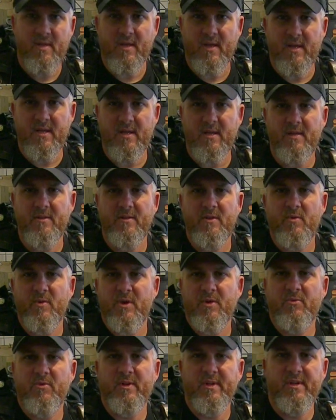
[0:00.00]
Again,
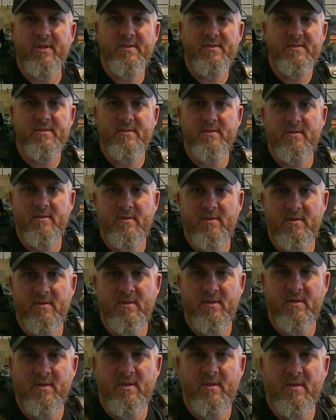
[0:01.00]
quick release.
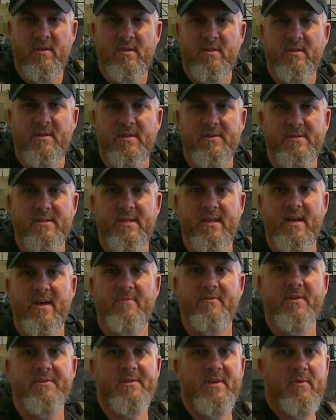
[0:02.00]
Now see how
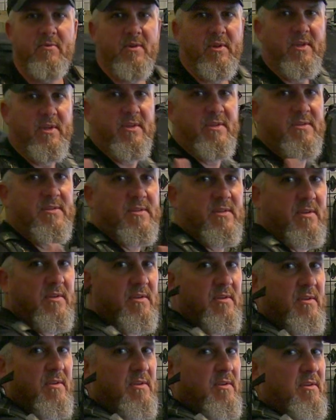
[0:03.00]
I've got that released?
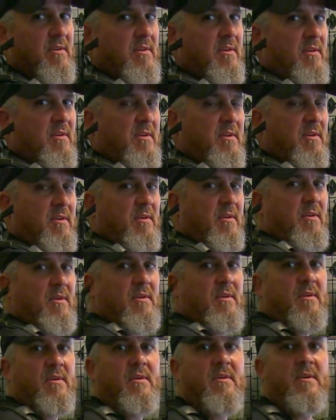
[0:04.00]

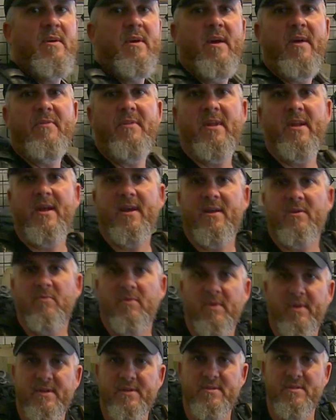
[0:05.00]
And then I can
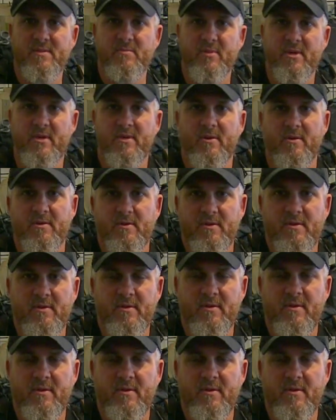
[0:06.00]
release the belt